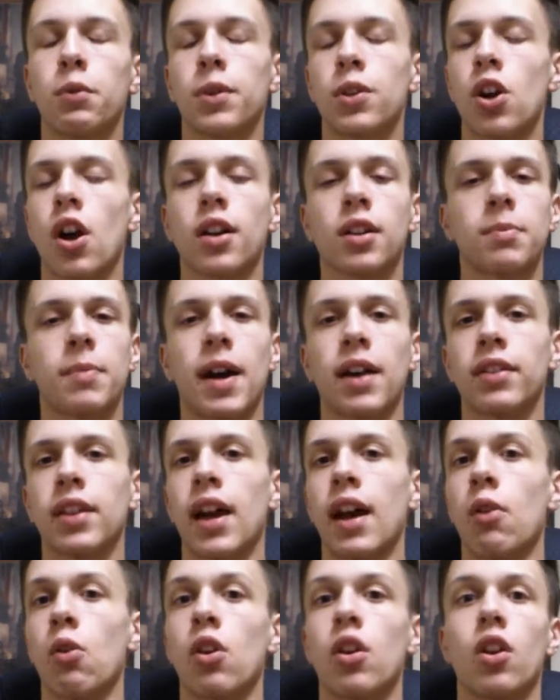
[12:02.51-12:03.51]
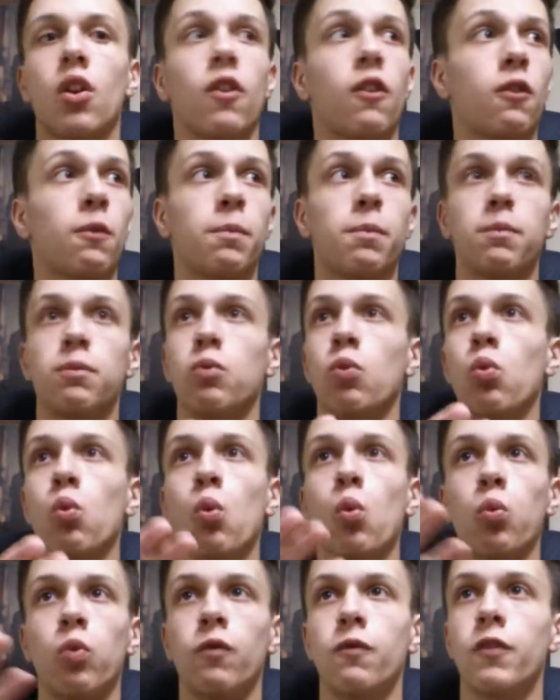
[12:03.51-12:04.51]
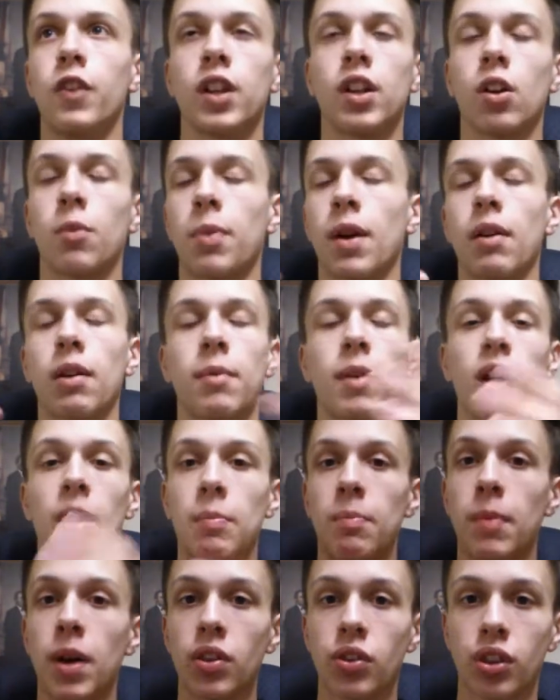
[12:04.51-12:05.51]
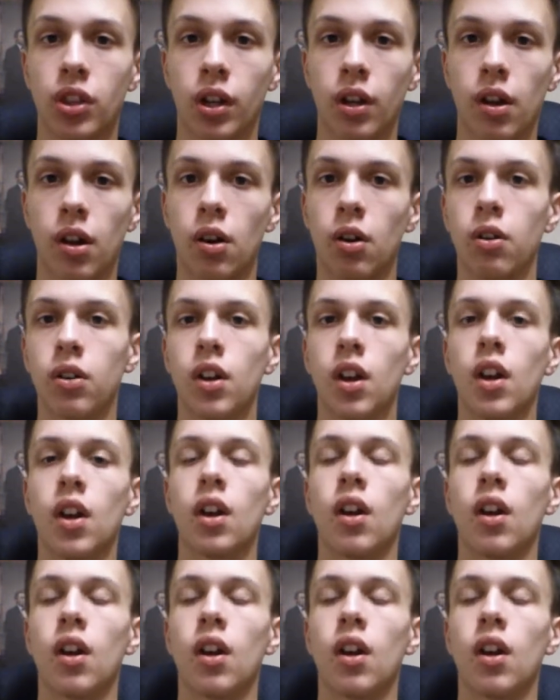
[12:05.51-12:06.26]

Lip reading: We talked about that in a video probably about a month ago,